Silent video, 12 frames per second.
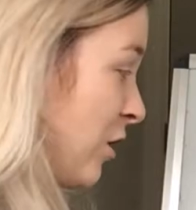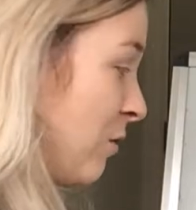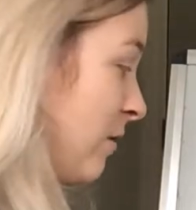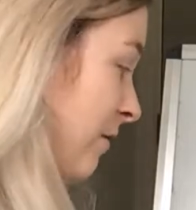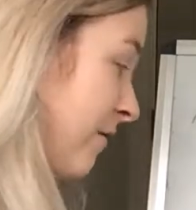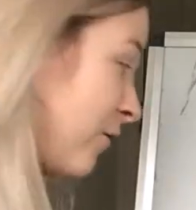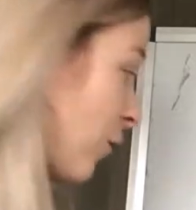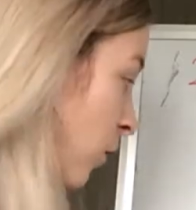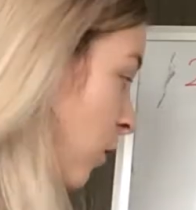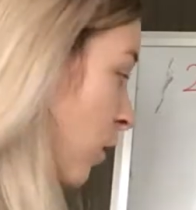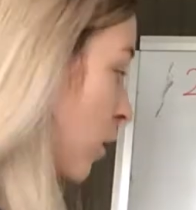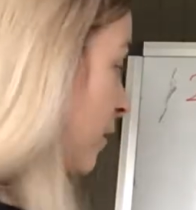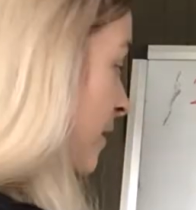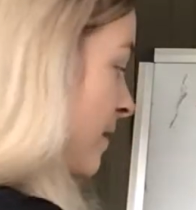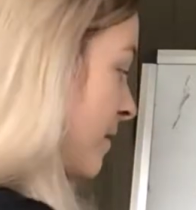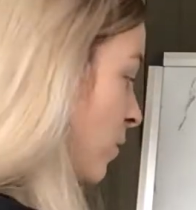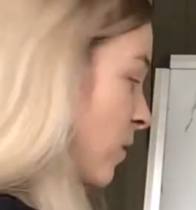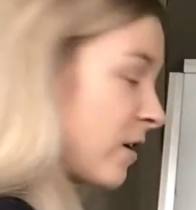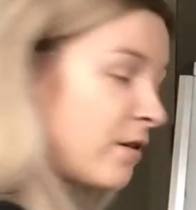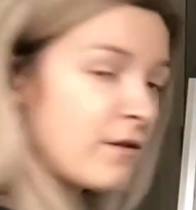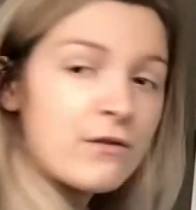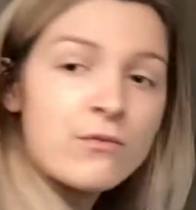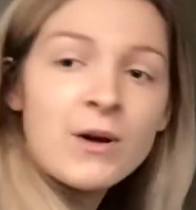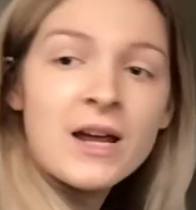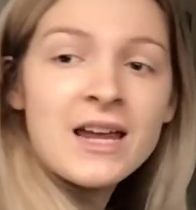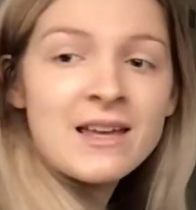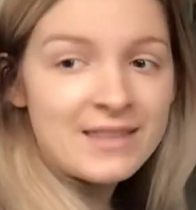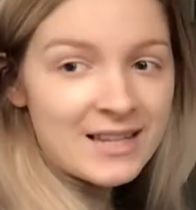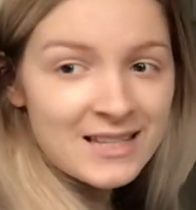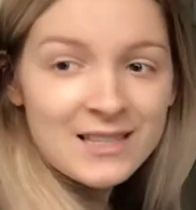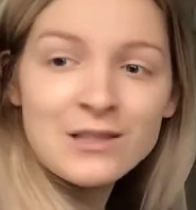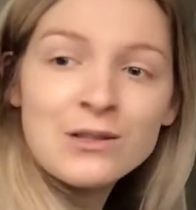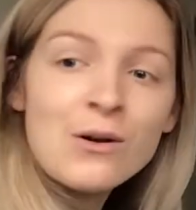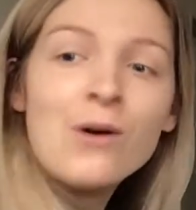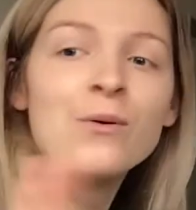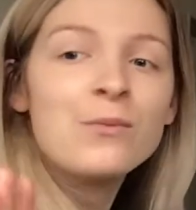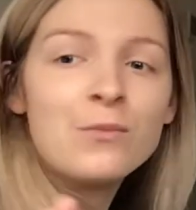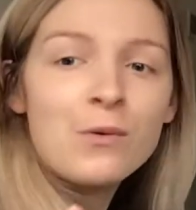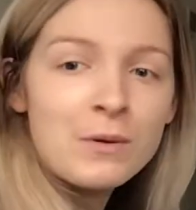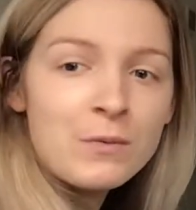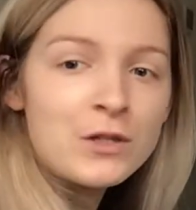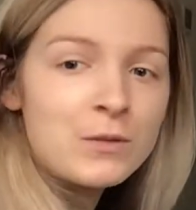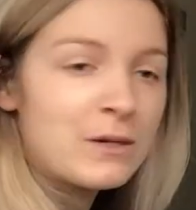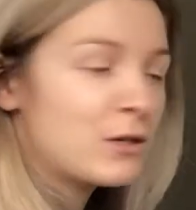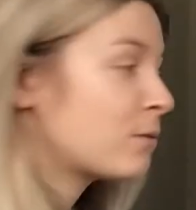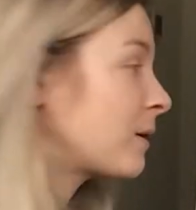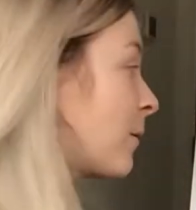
and the 4 and then the 1 and the 3, and that is not what we want to be doing.